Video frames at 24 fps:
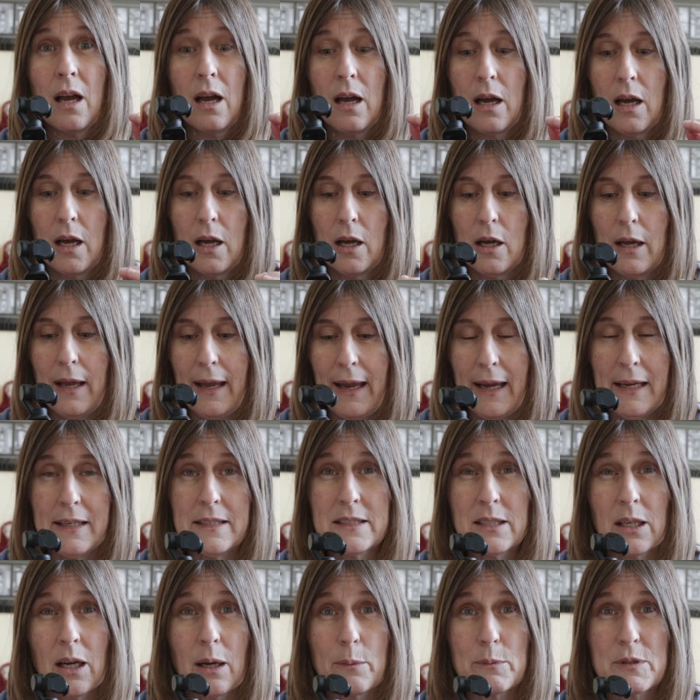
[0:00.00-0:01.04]
8
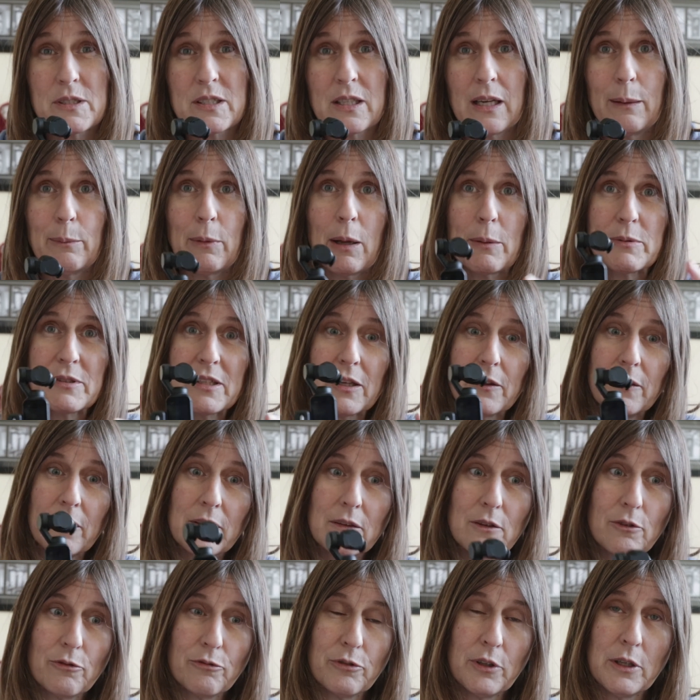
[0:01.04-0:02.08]
times time-lapse. I
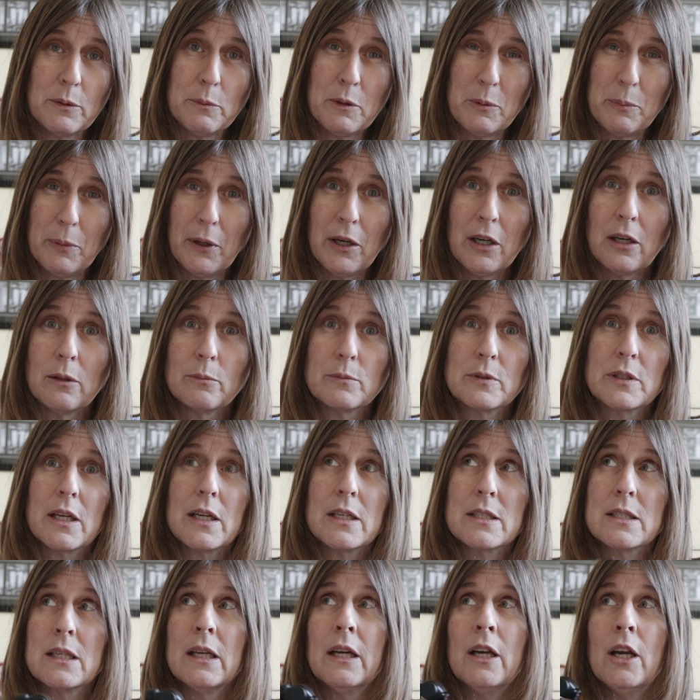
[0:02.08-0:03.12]
think the Fimi Palm
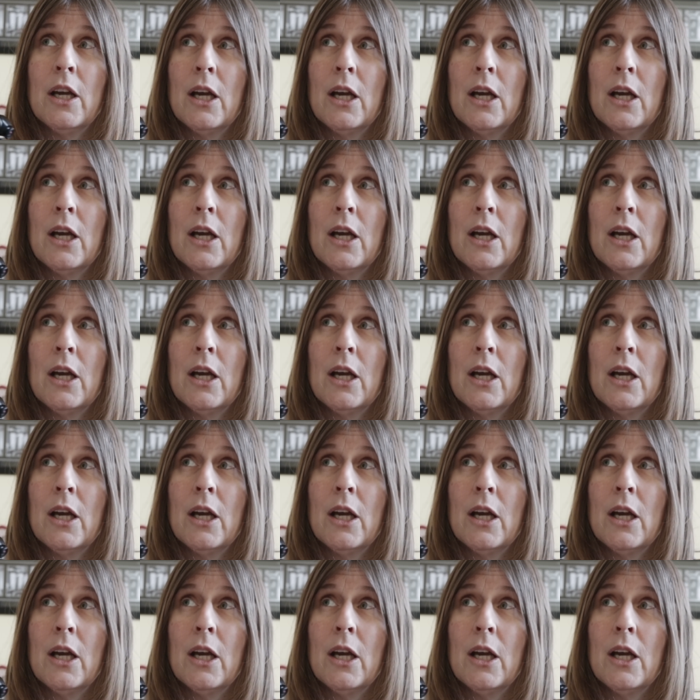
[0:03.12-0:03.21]
does,